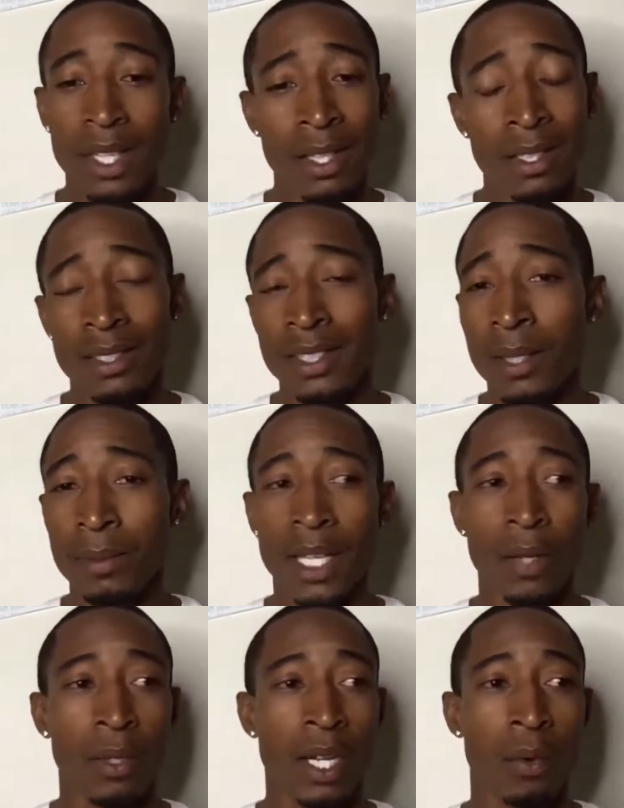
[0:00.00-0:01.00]
the same
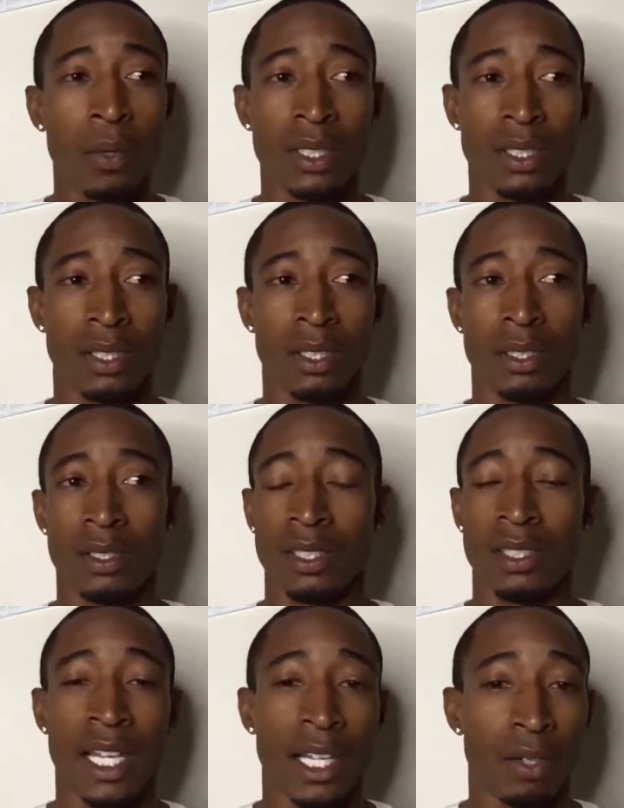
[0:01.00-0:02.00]
thing when I went to
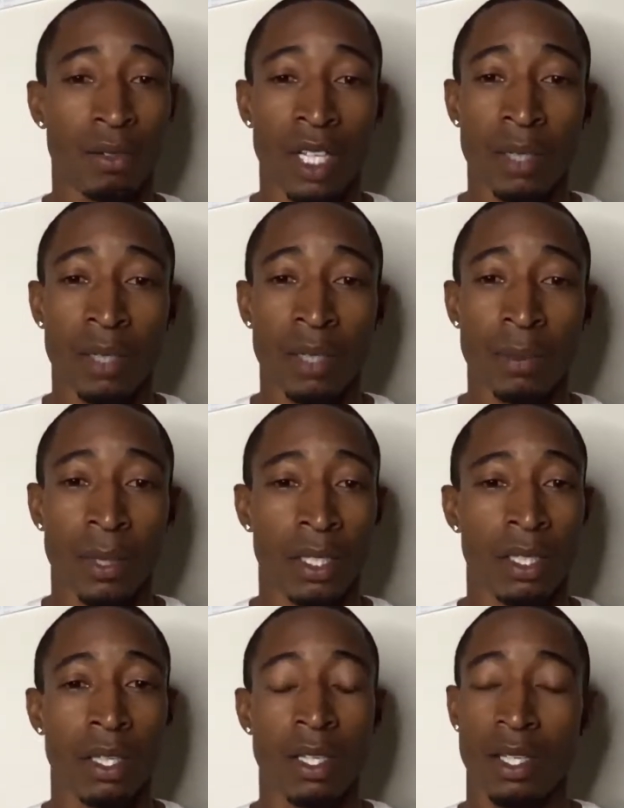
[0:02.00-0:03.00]
Tiger Rugby,
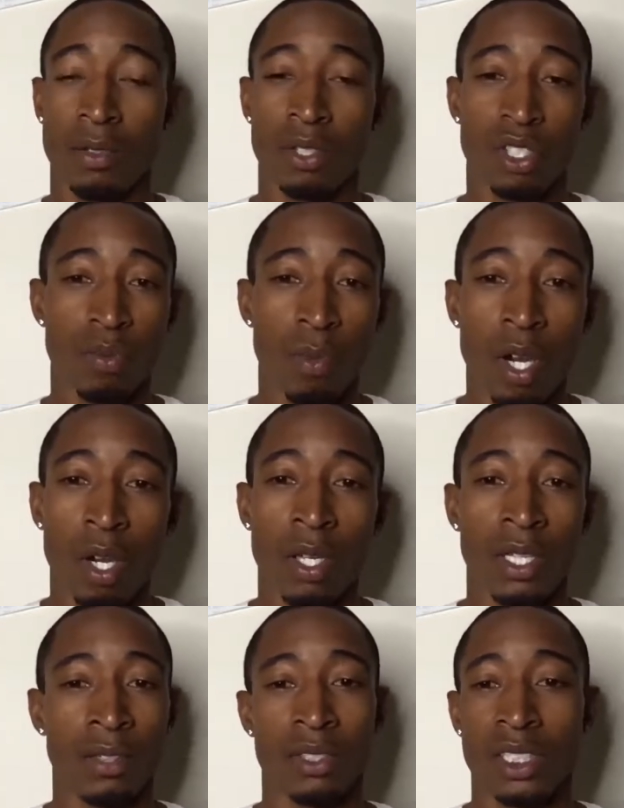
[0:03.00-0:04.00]
it was small, and
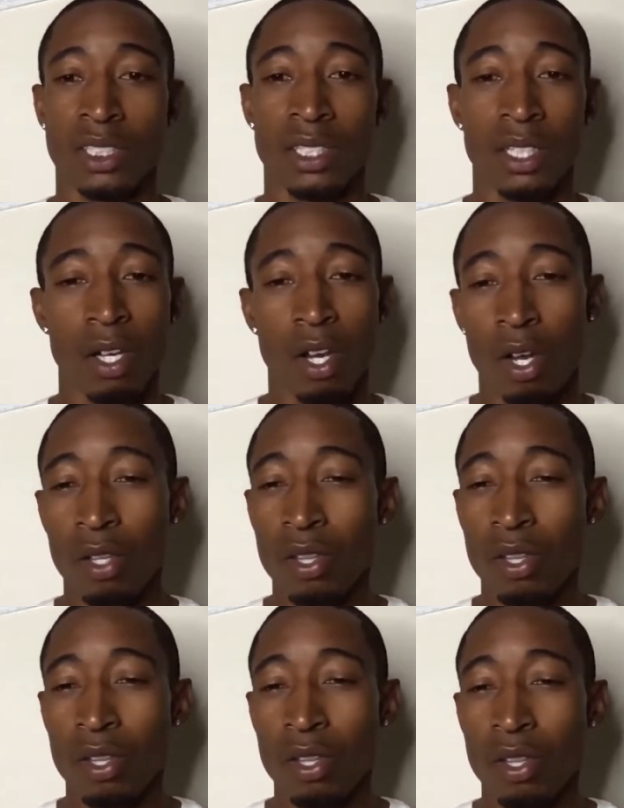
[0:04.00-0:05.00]
it was just all
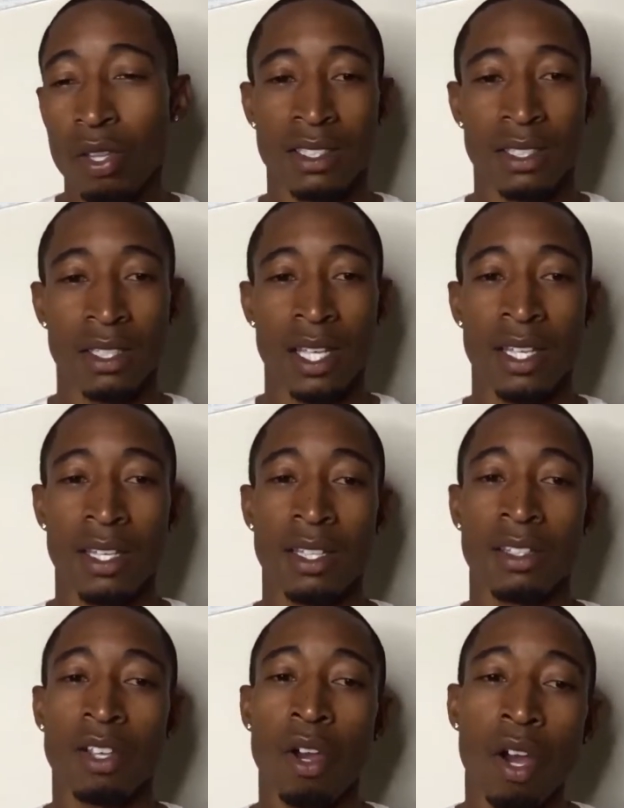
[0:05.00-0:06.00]
those things.
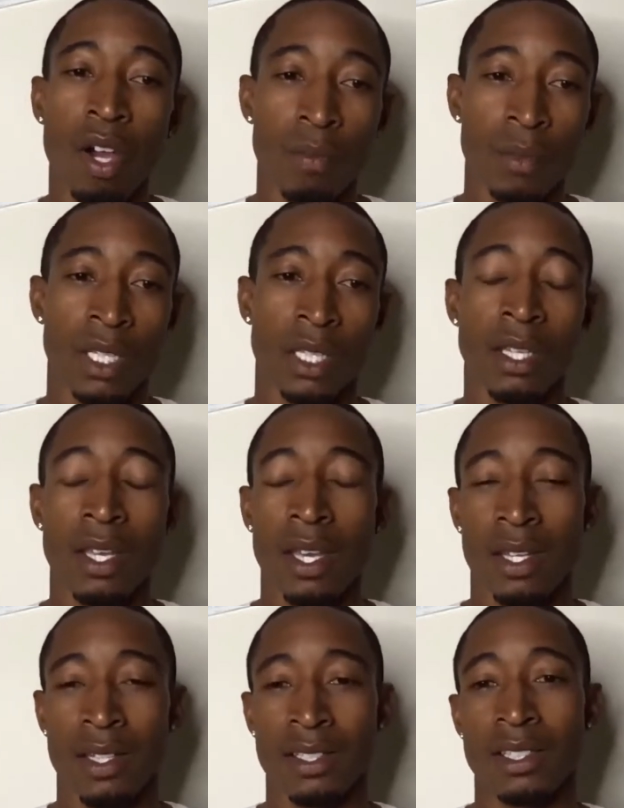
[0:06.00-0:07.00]
It taught me
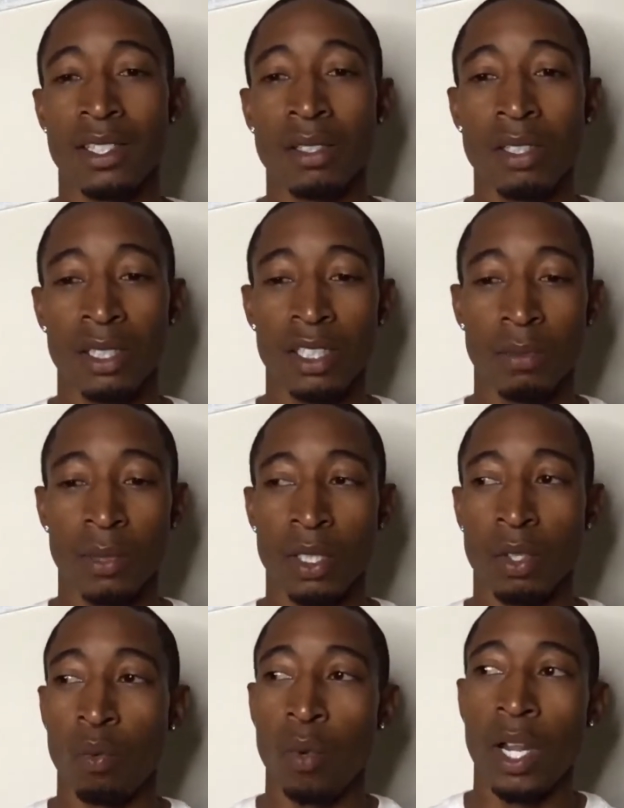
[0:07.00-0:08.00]
and instilled into me
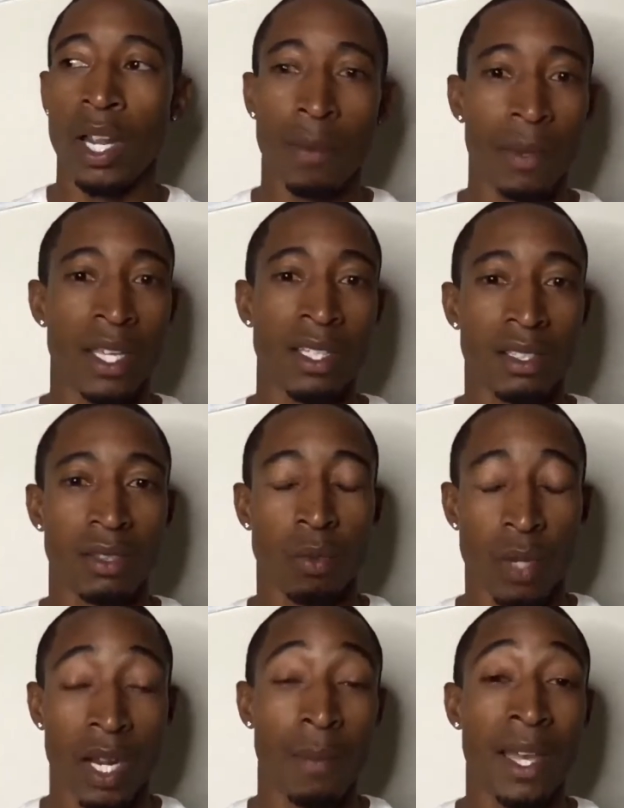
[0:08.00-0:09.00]
where I'm
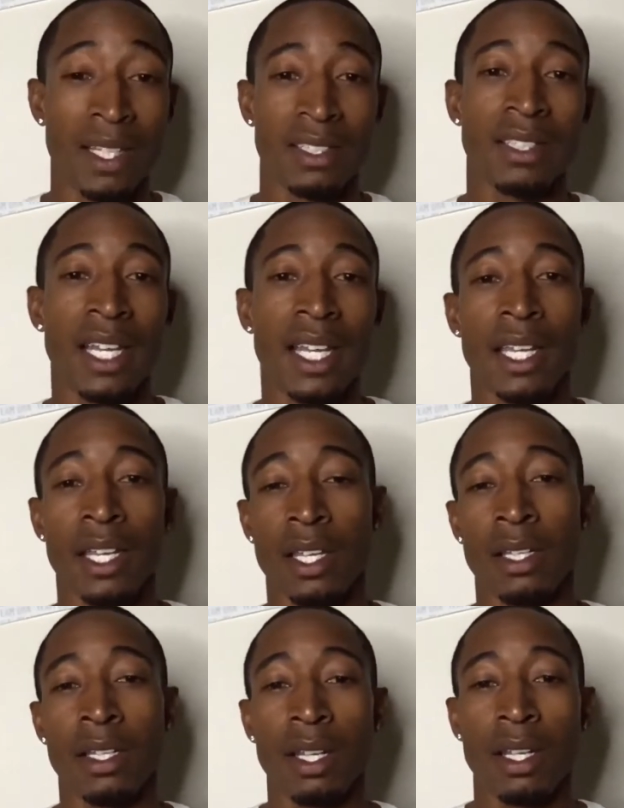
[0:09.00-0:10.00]
at today,
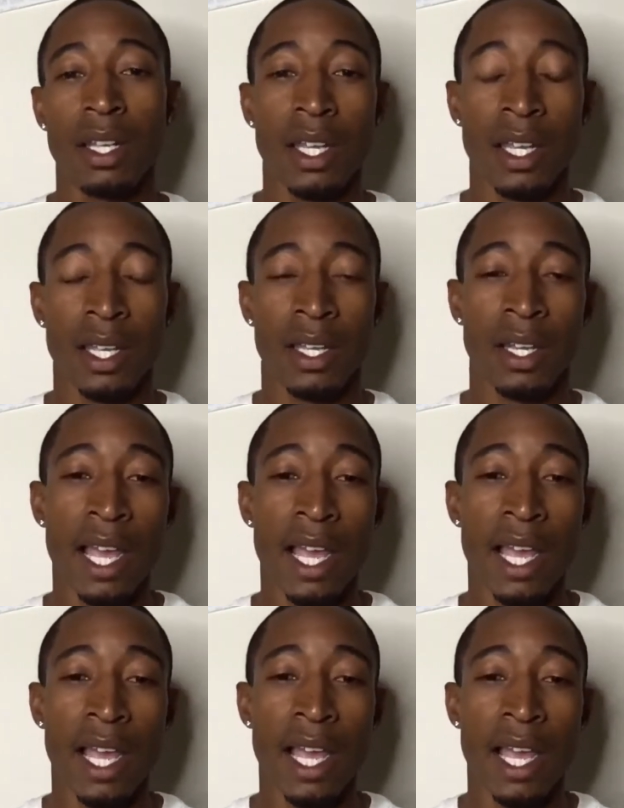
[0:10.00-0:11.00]
and
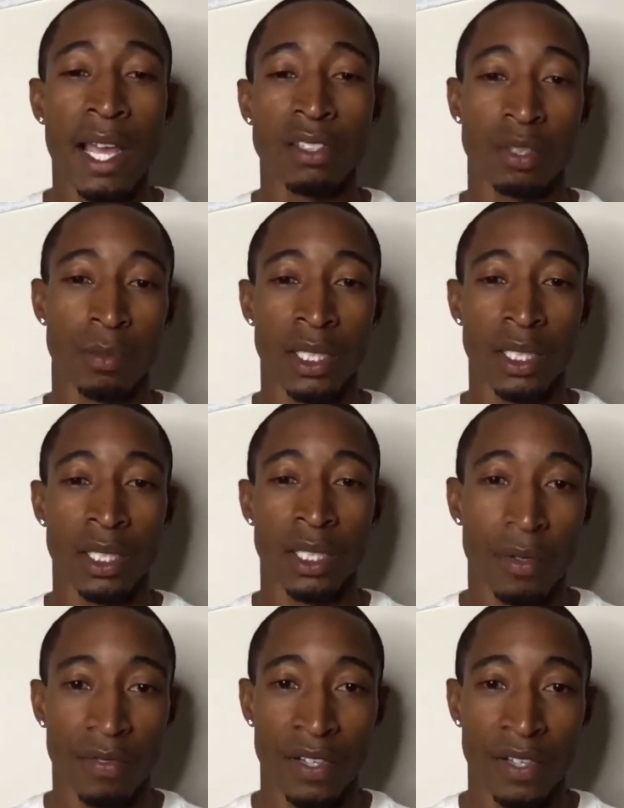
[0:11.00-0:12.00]
how to be
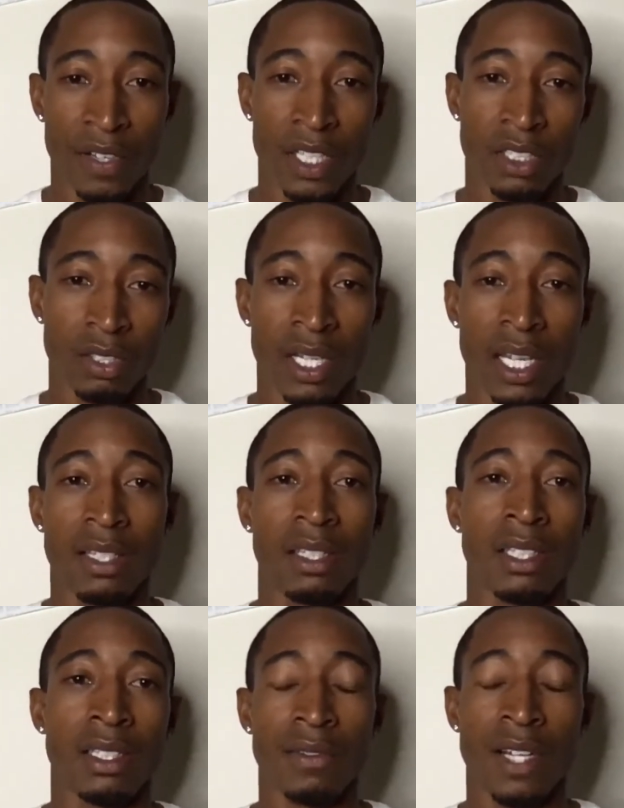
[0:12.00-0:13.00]
in a professional
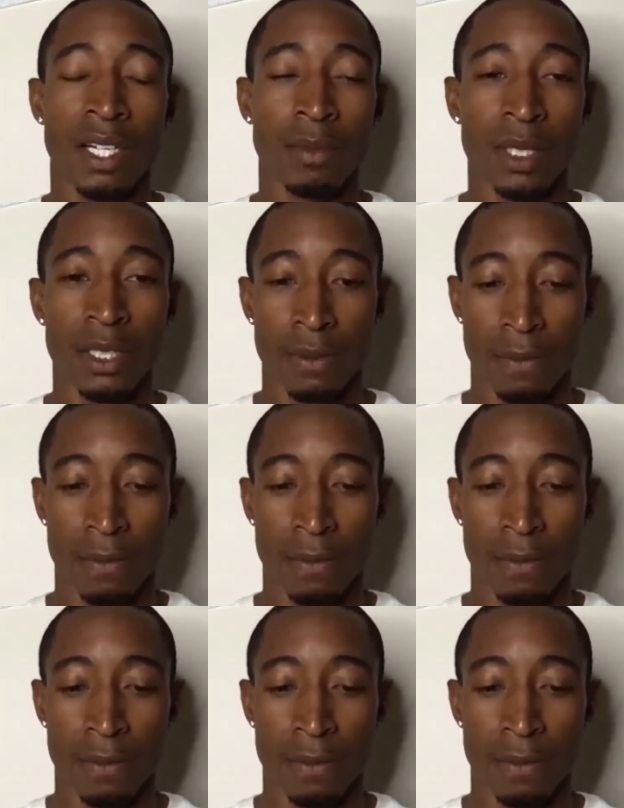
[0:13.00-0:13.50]
athlete environment.